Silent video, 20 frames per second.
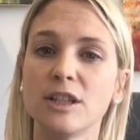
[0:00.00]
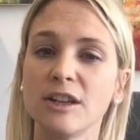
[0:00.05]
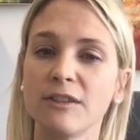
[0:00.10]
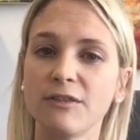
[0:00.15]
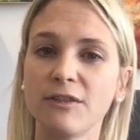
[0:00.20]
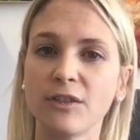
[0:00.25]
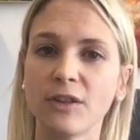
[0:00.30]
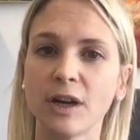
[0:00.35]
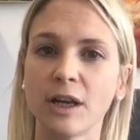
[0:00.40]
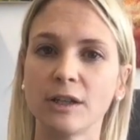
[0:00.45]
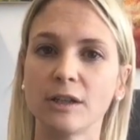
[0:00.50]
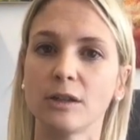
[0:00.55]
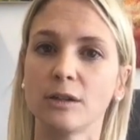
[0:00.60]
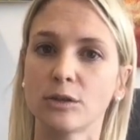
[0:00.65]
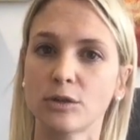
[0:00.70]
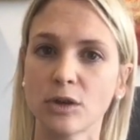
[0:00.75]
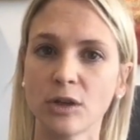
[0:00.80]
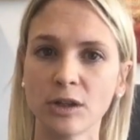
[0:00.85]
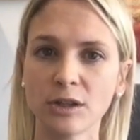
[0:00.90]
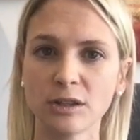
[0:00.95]
different
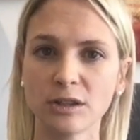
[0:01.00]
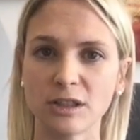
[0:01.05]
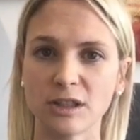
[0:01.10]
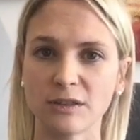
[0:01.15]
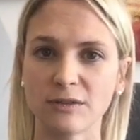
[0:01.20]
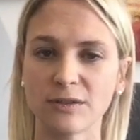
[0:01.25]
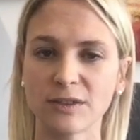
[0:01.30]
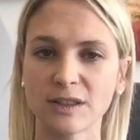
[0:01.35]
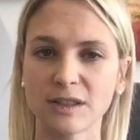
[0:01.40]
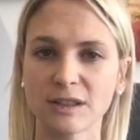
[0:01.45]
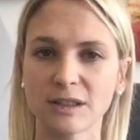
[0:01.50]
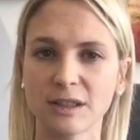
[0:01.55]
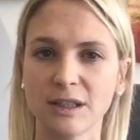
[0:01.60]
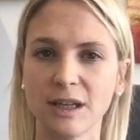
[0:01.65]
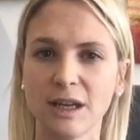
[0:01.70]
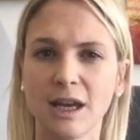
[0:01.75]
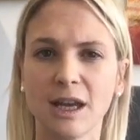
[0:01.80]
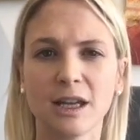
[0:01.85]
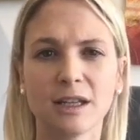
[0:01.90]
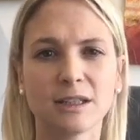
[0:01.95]
alternatives.
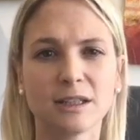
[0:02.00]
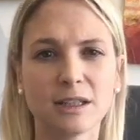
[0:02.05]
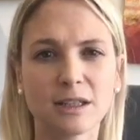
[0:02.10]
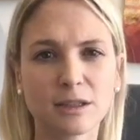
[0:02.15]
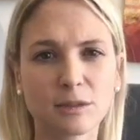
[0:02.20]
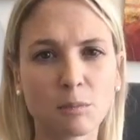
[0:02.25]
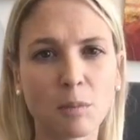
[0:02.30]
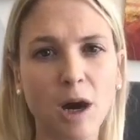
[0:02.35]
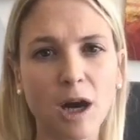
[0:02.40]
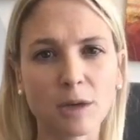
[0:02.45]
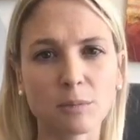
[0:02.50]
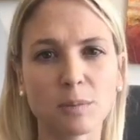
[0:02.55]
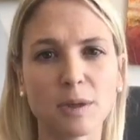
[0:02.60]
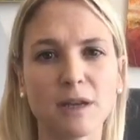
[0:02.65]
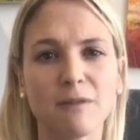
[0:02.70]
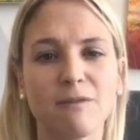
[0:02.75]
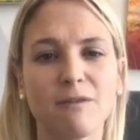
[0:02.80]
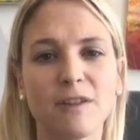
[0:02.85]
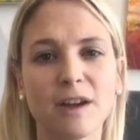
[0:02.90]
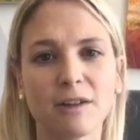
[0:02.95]
This might
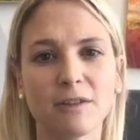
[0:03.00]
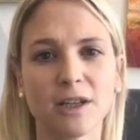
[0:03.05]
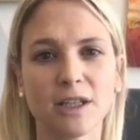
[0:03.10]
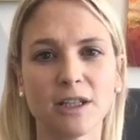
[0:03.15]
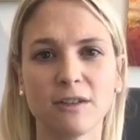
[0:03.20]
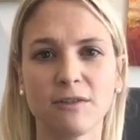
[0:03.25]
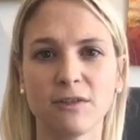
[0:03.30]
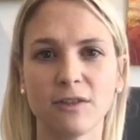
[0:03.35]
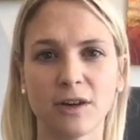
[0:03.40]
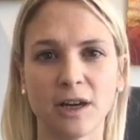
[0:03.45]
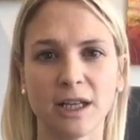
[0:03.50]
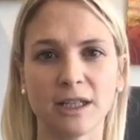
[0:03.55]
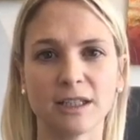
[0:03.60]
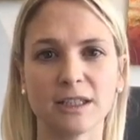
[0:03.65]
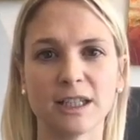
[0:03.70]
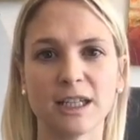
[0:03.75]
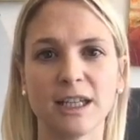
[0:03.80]
be very different